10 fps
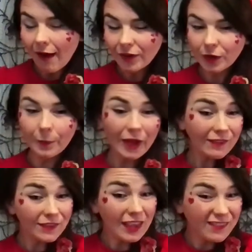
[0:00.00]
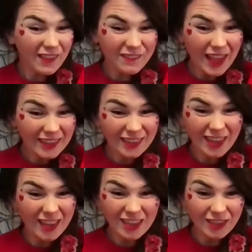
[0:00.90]
But if you if you find that
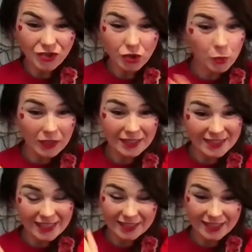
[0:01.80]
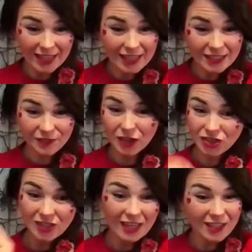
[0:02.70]
you just want to stick to the easy version, then
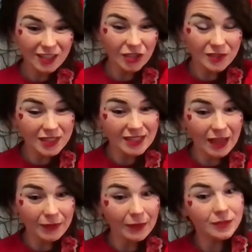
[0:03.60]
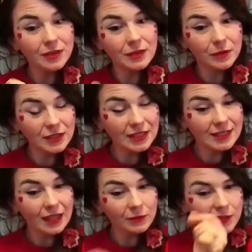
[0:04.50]
you can use the time that I'm doing the more detailed
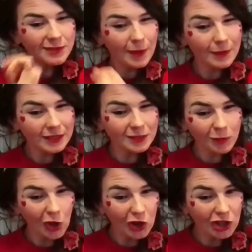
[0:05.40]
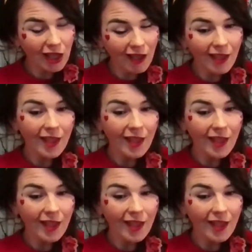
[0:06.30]
one to maybe add some colour